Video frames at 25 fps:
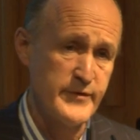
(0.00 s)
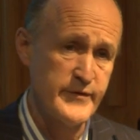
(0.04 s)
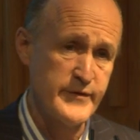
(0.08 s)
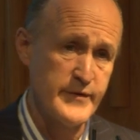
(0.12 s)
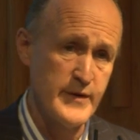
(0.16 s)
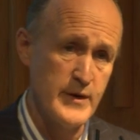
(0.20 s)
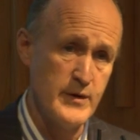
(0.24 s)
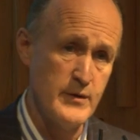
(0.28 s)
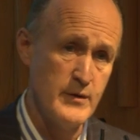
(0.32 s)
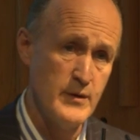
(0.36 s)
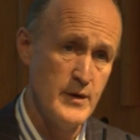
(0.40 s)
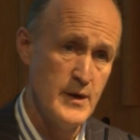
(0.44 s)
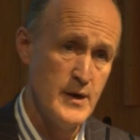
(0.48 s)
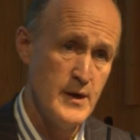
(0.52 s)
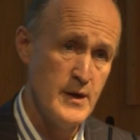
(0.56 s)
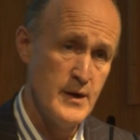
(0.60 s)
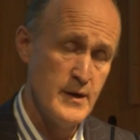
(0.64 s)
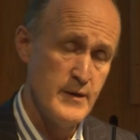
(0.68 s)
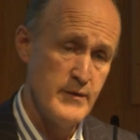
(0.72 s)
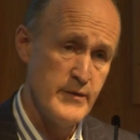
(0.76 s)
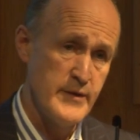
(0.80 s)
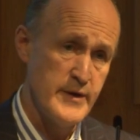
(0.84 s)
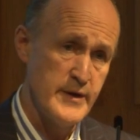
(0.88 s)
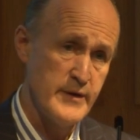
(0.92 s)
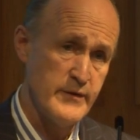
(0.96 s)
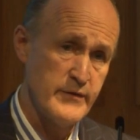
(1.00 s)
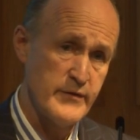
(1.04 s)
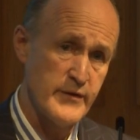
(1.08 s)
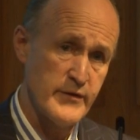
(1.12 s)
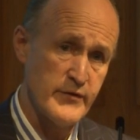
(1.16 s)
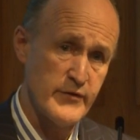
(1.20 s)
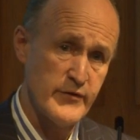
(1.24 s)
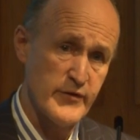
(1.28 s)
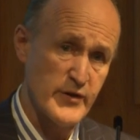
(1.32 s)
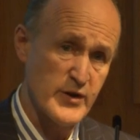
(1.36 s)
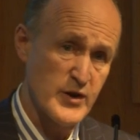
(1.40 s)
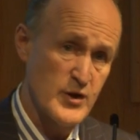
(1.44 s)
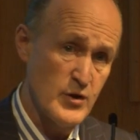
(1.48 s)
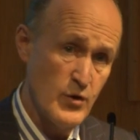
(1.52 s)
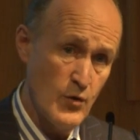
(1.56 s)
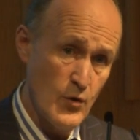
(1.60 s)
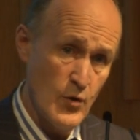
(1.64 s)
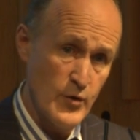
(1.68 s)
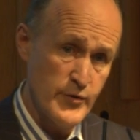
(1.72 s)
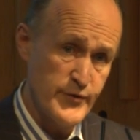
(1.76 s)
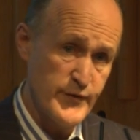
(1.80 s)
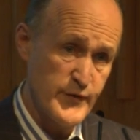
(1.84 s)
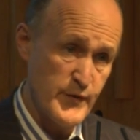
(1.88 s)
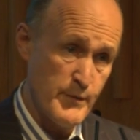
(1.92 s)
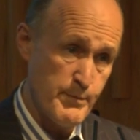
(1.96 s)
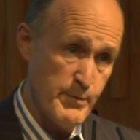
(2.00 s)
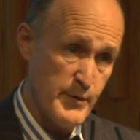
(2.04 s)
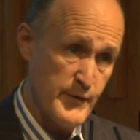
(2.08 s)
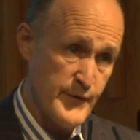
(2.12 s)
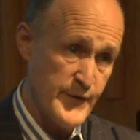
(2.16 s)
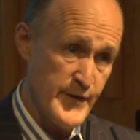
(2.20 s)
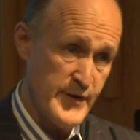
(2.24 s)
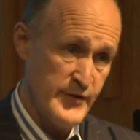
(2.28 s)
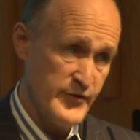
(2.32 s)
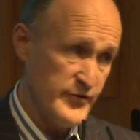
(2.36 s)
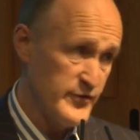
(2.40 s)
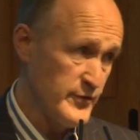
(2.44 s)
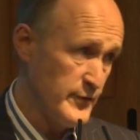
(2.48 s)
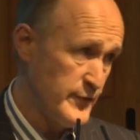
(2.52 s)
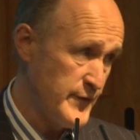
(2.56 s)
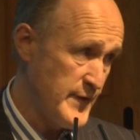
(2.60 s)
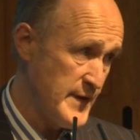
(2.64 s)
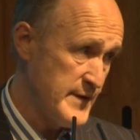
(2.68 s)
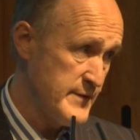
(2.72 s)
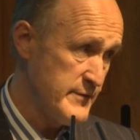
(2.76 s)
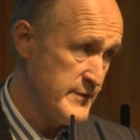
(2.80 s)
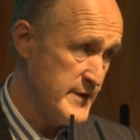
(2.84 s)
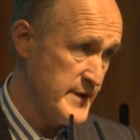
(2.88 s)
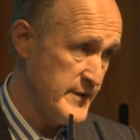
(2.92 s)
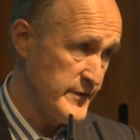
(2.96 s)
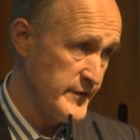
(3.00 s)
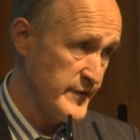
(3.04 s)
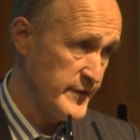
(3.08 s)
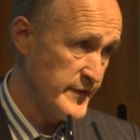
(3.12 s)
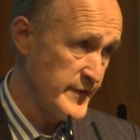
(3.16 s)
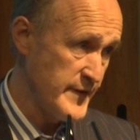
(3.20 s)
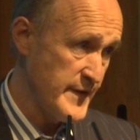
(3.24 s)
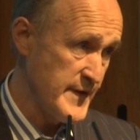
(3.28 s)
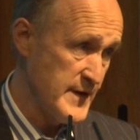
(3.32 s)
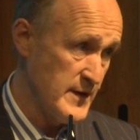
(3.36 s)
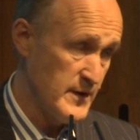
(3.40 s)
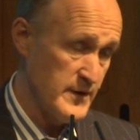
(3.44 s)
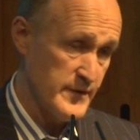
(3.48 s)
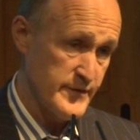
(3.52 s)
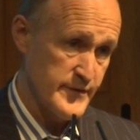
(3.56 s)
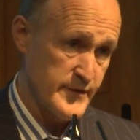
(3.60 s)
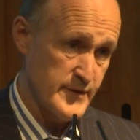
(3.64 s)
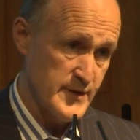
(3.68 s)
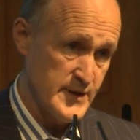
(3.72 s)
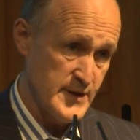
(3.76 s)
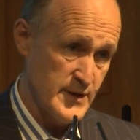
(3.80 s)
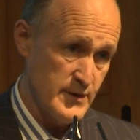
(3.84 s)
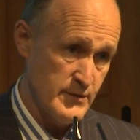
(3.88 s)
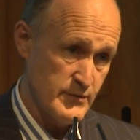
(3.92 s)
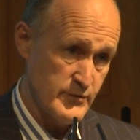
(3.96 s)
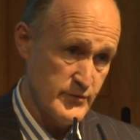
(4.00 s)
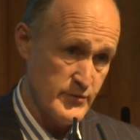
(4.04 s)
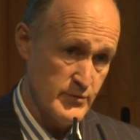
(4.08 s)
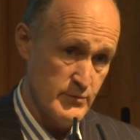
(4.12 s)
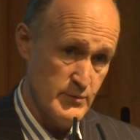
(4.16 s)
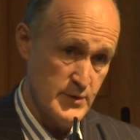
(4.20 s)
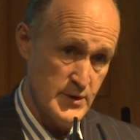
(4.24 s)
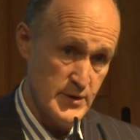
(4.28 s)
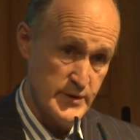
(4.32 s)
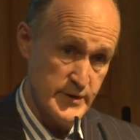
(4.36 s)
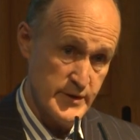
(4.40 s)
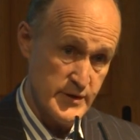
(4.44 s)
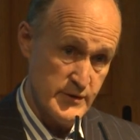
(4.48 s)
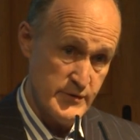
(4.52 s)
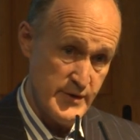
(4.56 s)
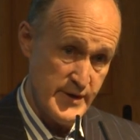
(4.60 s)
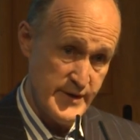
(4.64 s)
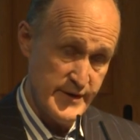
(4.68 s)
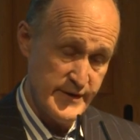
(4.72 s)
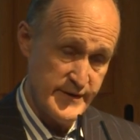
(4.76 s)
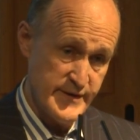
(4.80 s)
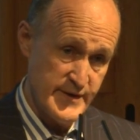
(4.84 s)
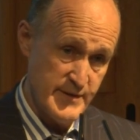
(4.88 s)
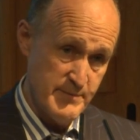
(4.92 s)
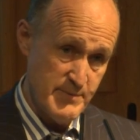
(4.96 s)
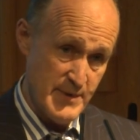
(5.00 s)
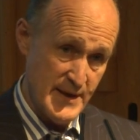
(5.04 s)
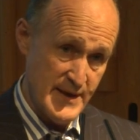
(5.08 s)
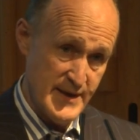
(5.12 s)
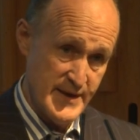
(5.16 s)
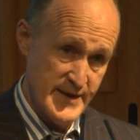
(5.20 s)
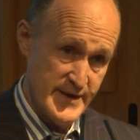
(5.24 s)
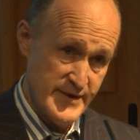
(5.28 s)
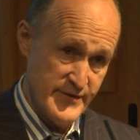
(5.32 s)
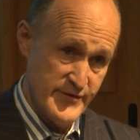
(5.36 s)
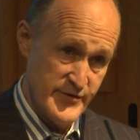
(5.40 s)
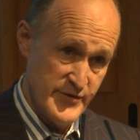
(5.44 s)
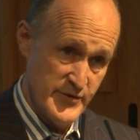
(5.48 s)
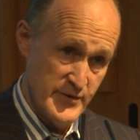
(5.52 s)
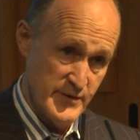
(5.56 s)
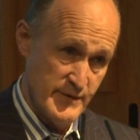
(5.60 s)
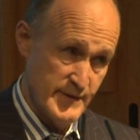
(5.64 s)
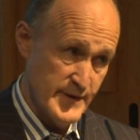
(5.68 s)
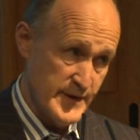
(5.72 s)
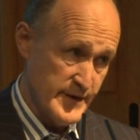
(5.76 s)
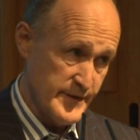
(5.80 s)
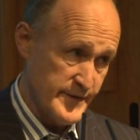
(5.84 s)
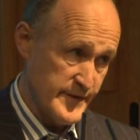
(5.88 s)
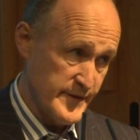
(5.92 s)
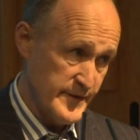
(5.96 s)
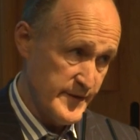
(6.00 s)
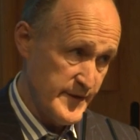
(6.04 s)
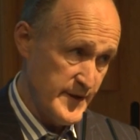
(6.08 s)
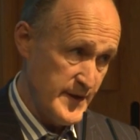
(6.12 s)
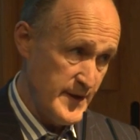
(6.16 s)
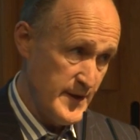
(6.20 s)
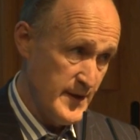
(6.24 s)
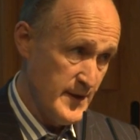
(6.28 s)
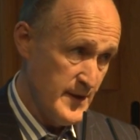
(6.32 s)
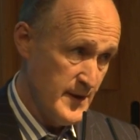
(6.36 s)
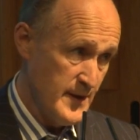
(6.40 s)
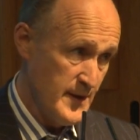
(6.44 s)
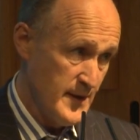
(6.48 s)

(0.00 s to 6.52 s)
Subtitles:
So this is a course for professional fundraisers in the arts and cultural world, accredited by Leeds University,